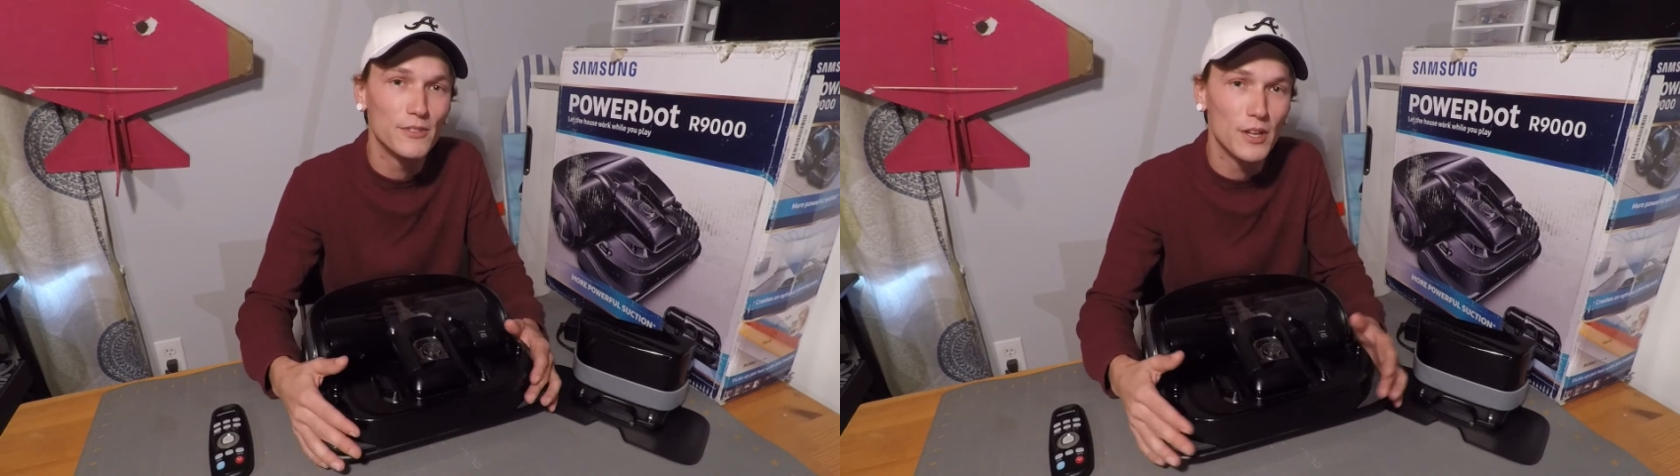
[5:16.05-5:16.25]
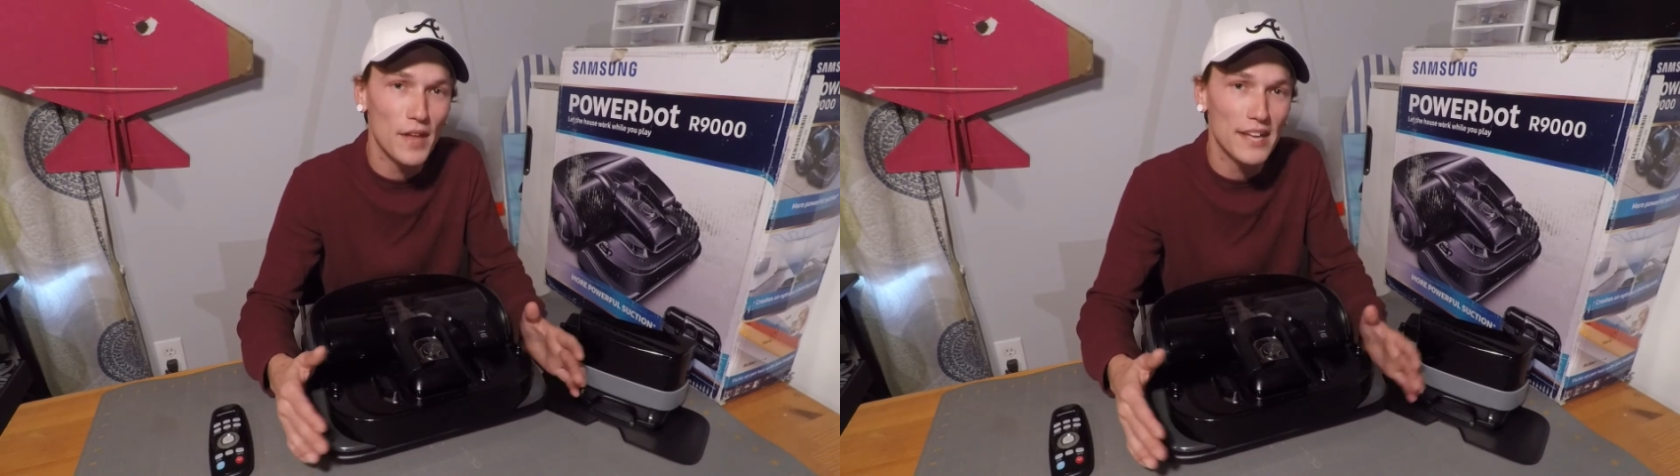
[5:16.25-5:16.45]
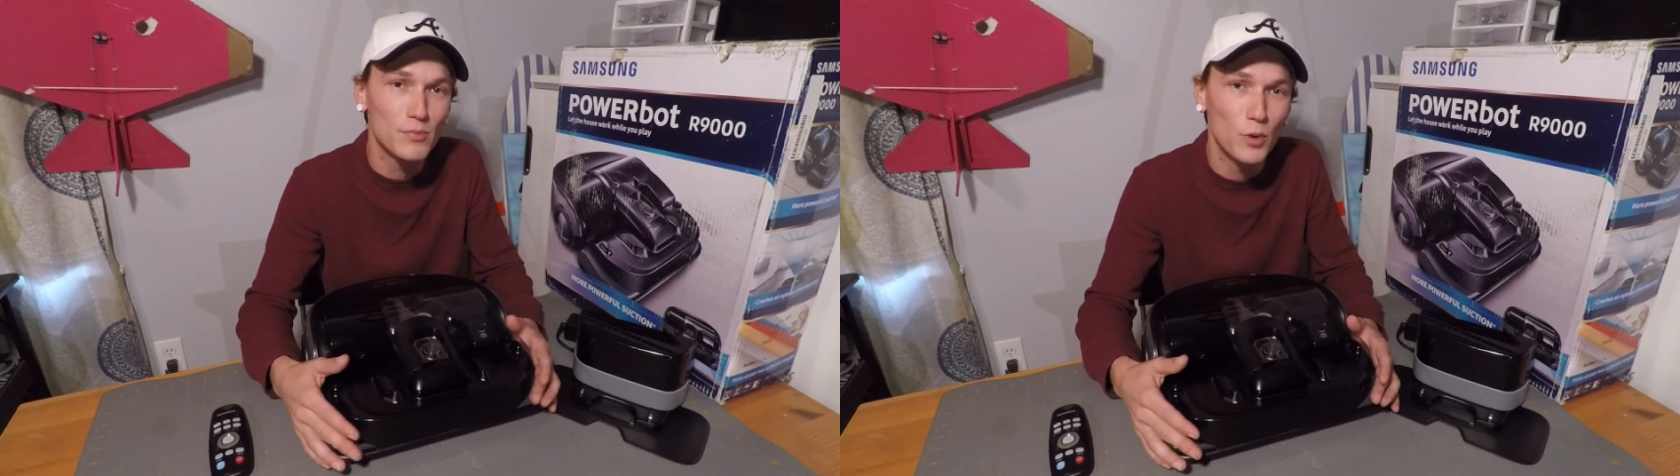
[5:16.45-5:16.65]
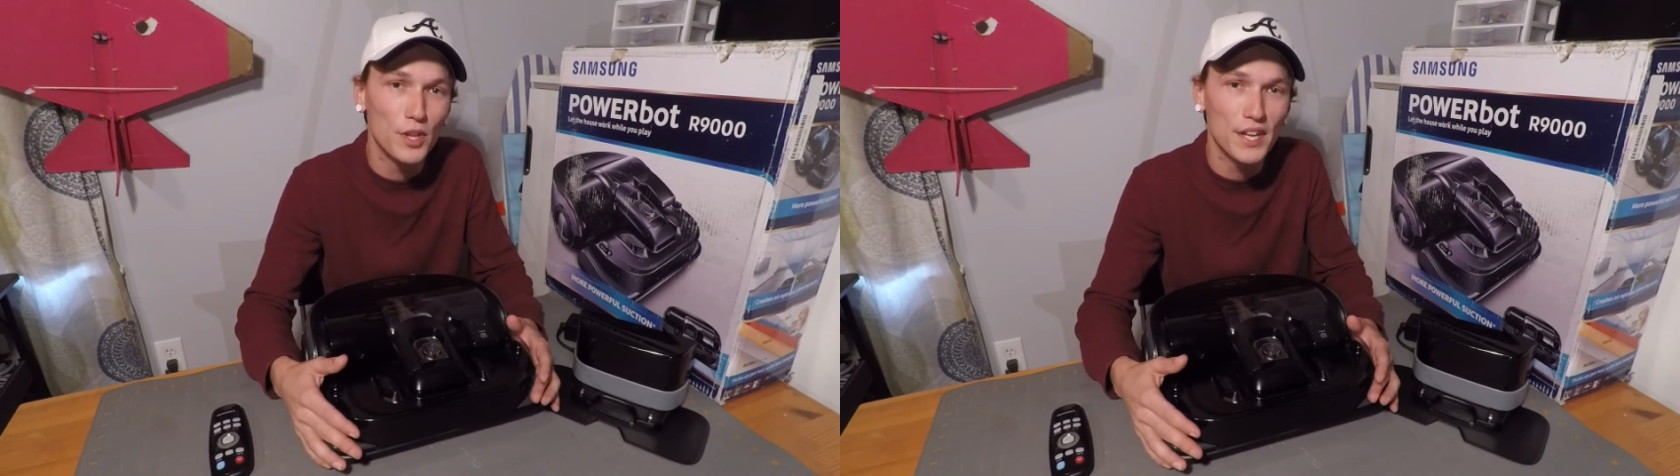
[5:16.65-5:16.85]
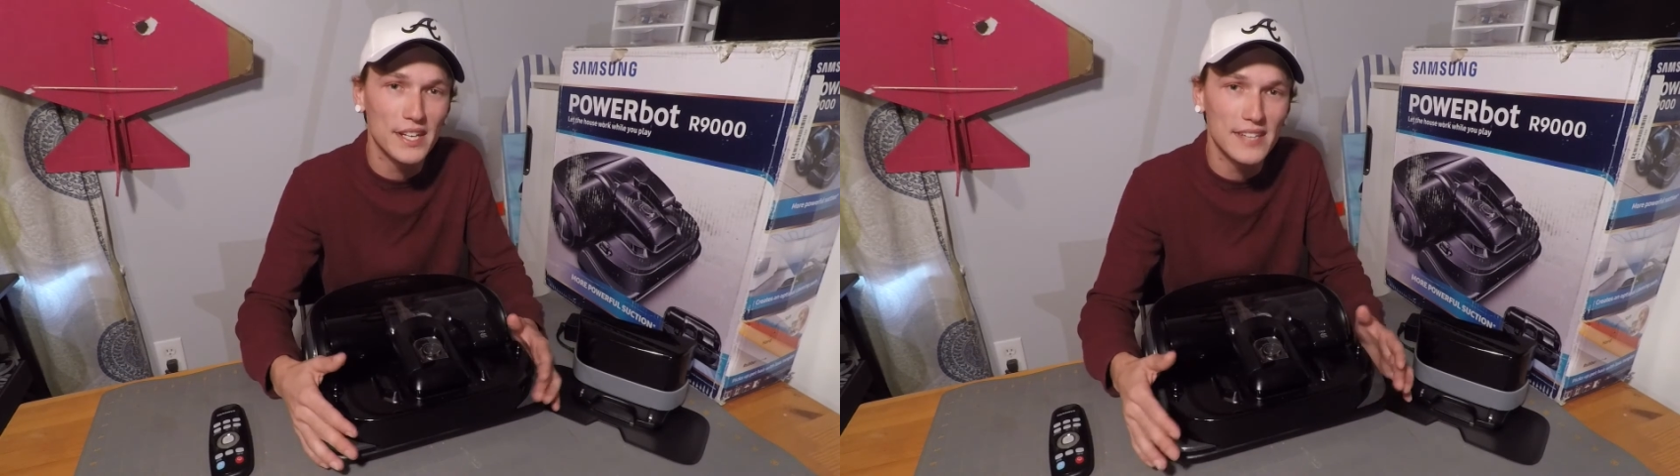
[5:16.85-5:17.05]
So that's one
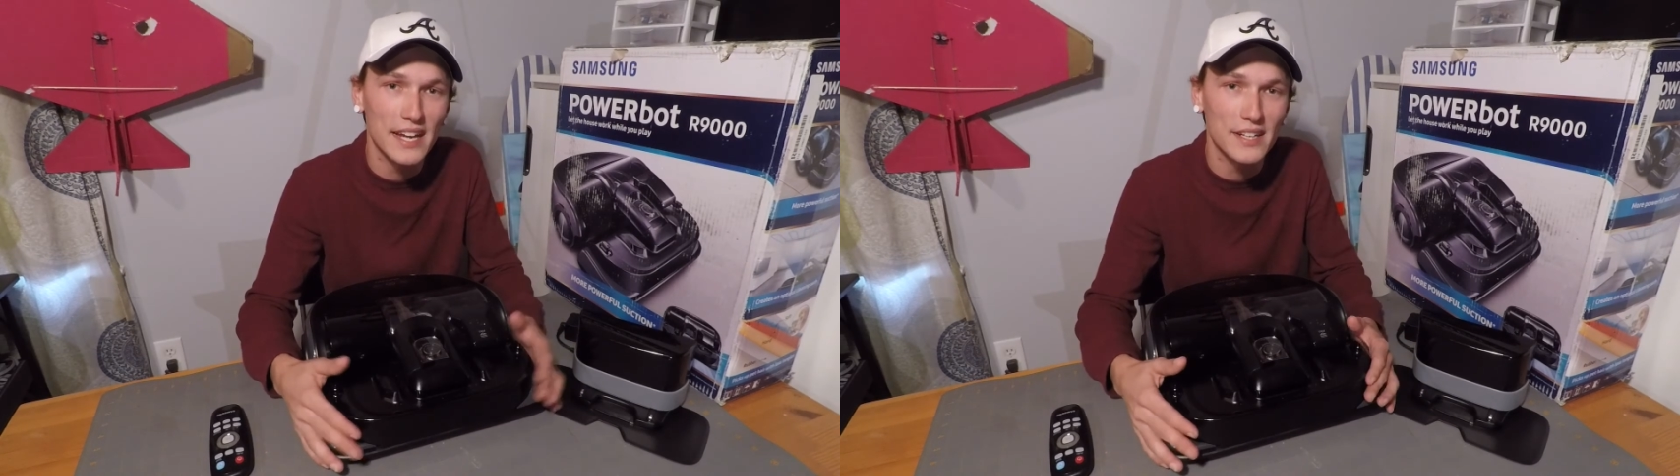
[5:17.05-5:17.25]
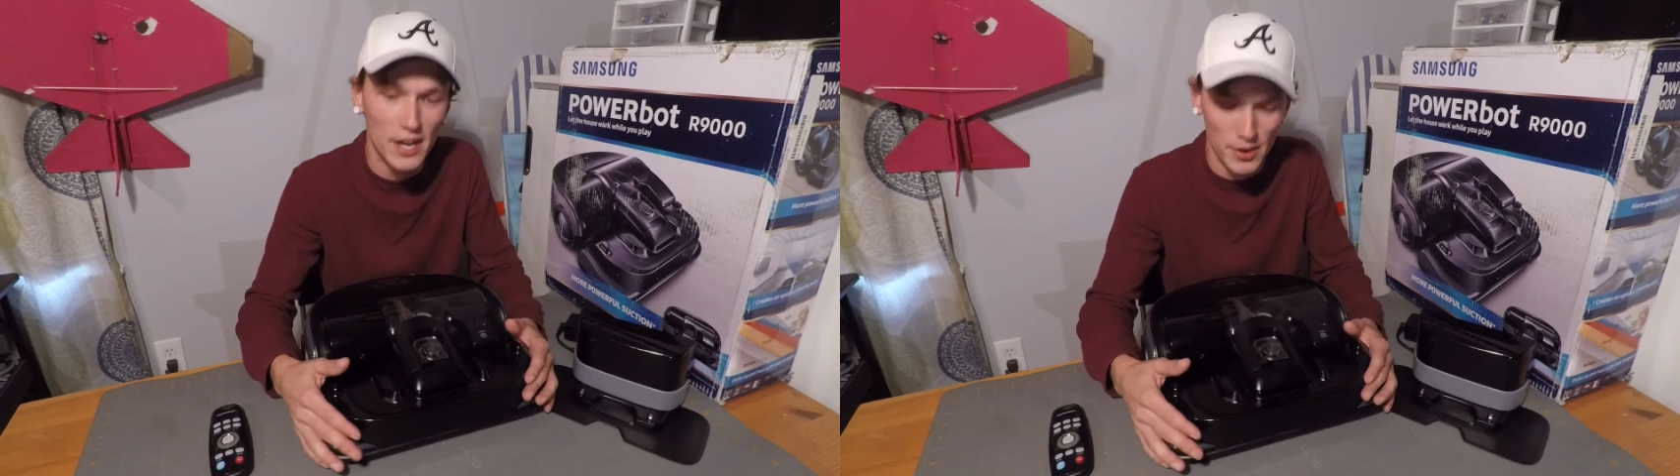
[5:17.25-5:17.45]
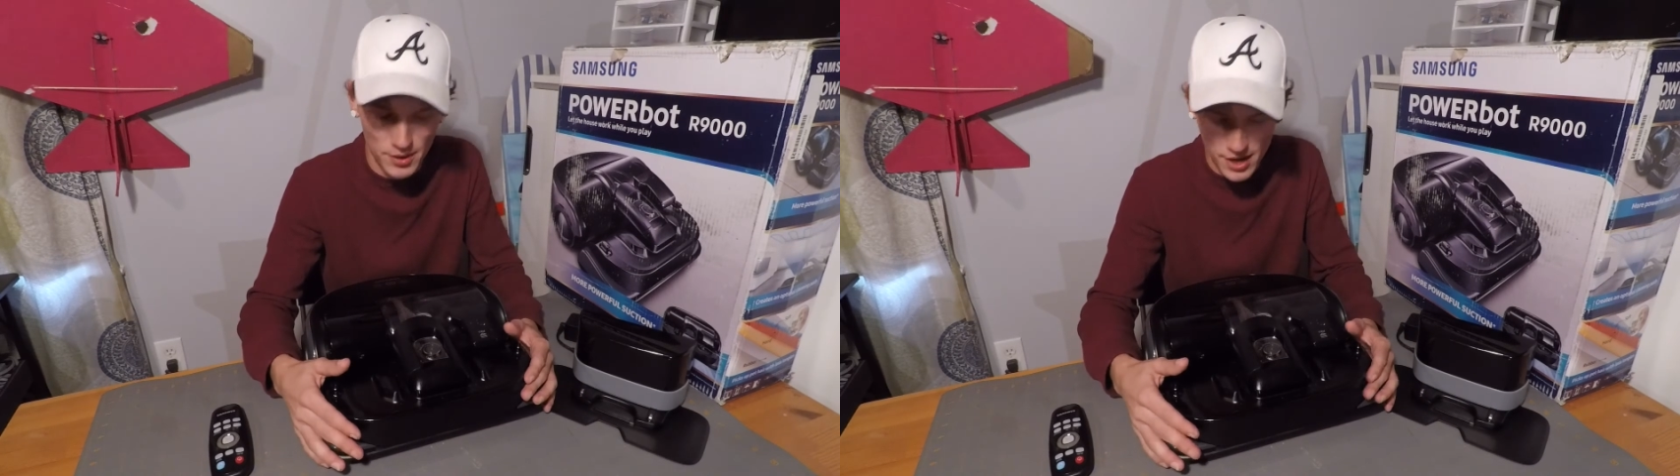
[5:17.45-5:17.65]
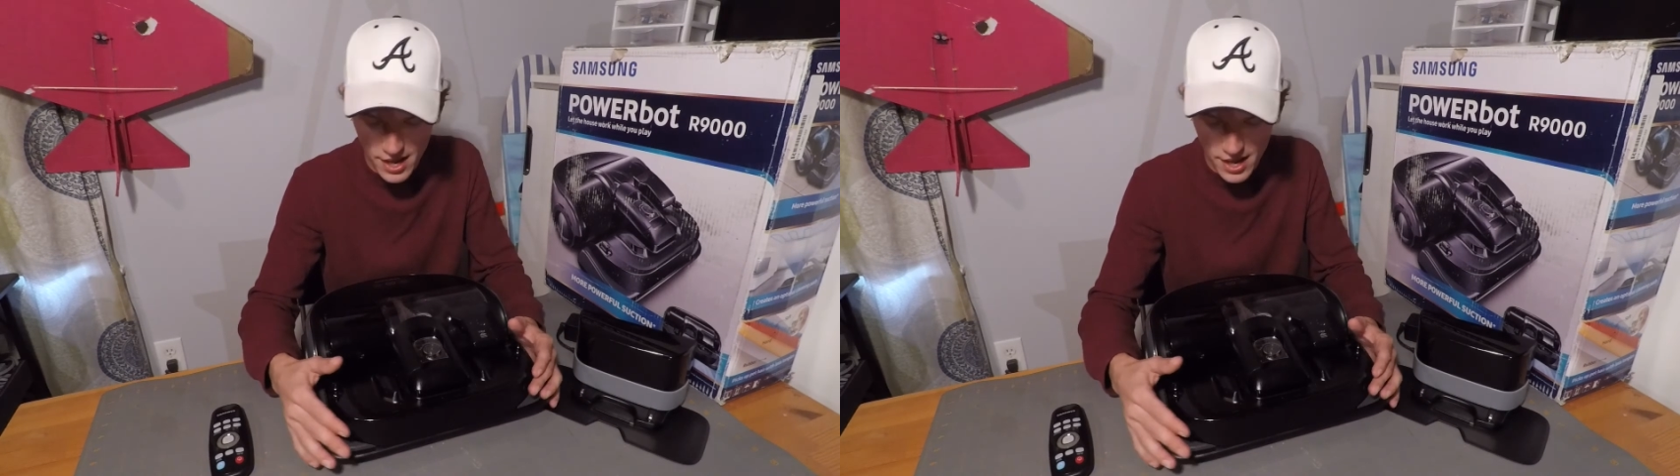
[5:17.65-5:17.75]
thing to take note.